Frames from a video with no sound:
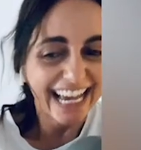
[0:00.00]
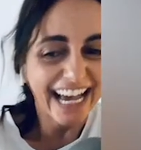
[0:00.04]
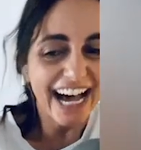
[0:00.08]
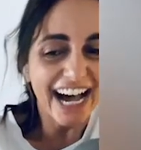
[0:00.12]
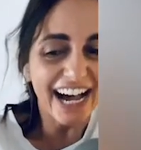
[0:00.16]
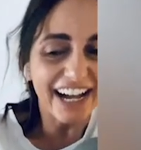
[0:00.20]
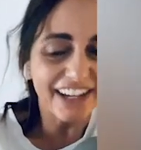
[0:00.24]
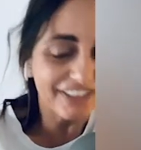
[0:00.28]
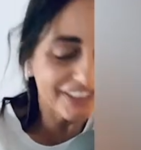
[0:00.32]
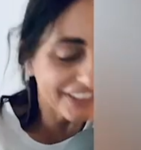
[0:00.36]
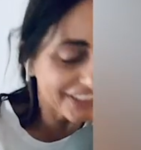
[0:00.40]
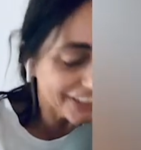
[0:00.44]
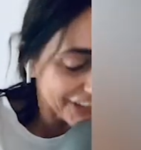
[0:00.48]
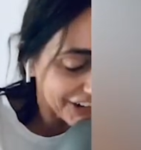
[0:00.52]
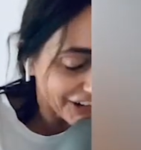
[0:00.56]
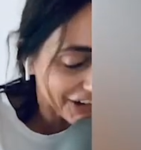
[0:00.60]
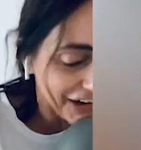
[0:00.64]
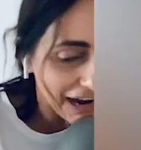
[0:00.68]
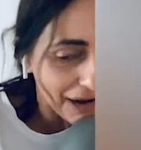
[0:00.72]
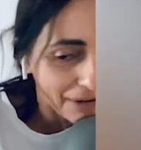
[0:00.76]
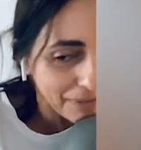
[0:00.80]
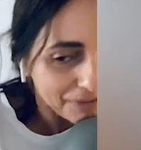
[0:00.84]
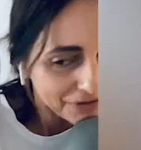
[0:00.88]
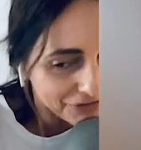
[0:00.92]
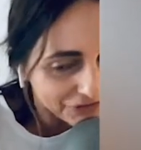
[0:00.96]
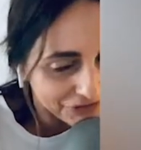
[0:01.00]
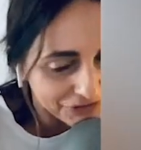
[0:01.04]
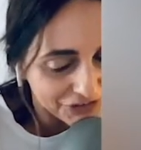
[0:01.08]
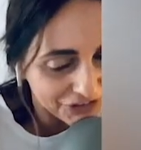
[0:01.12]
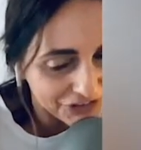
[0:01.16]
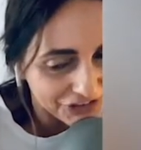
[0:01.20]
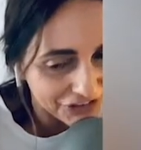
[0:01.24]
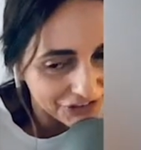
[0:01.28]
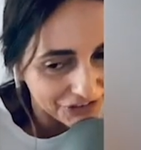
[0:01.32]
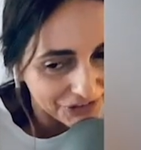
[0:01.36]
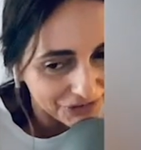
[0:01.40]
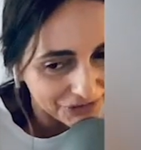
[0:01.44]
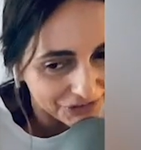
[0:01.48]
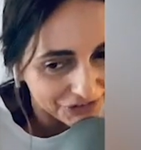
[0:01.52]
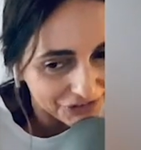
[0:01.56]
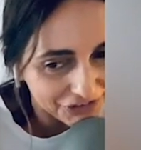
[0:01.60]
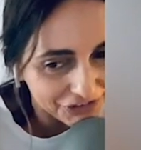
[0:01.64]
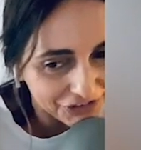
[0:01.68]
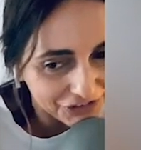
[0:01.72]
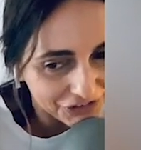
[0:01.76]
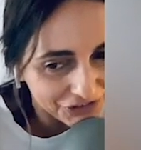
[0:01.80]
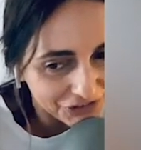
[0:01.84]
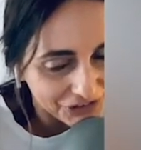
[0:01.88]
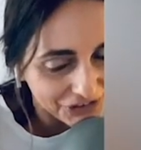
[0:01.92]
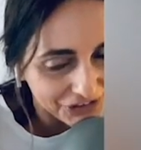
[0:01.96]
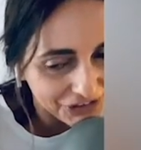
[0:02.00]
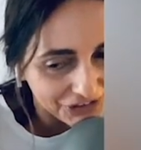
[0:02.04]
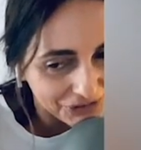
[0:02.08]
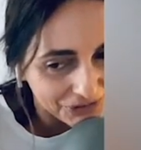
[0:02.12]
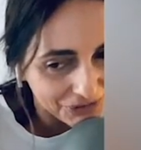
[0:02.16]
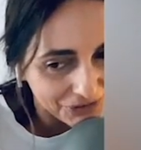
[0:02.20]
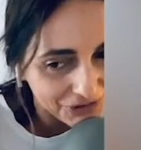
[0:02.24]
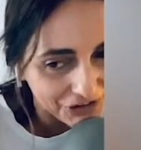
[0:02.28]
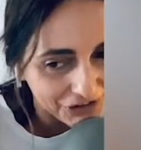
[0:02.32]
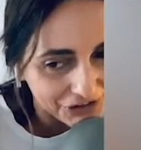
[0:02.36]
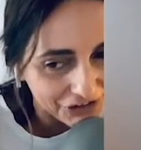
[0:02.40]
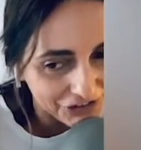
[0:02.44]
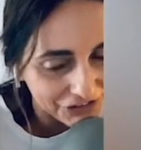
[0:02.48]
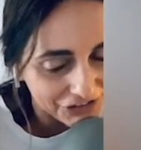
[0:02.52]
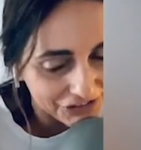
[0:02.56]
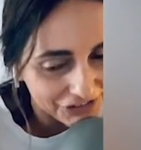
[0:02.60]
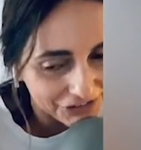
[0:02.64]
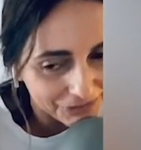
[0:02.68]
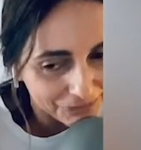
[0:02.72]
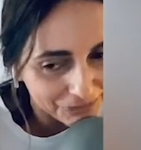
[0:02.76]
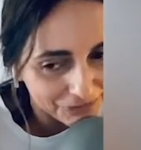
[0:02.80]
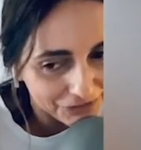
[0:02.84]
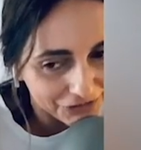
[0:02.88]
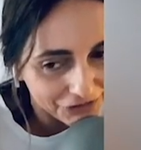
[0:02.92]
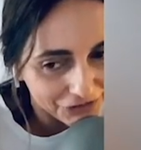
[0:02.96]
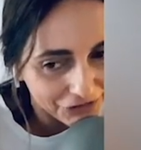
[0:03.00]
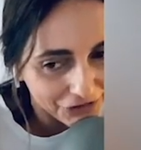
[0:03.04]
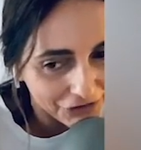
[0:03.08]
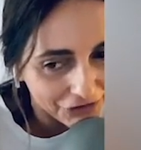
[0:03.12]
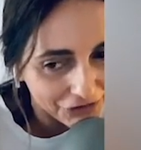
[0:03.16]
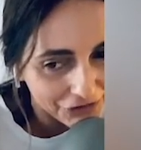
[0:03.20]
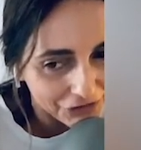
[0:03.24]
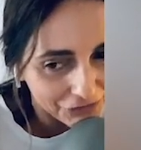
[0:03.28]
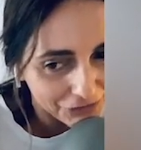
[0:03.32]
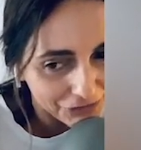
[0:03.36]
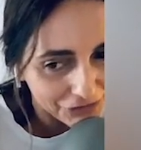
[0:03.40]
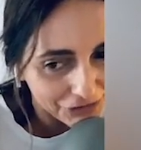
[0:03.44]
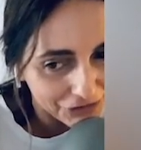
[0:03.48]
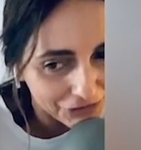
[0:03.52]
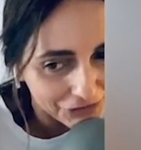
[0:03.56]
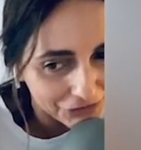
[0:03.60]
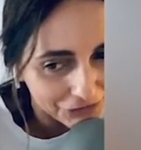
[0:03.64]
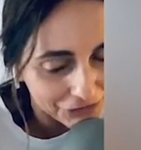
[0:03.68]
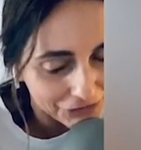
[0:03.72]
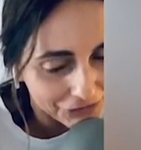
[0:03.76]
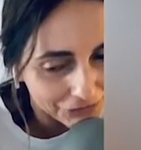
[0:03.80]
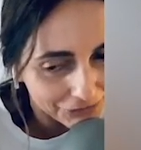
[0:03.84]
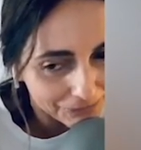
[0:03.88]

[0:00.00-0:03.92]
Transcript: I'm so happy for you. It was a joy to watch. I'm so thrilled.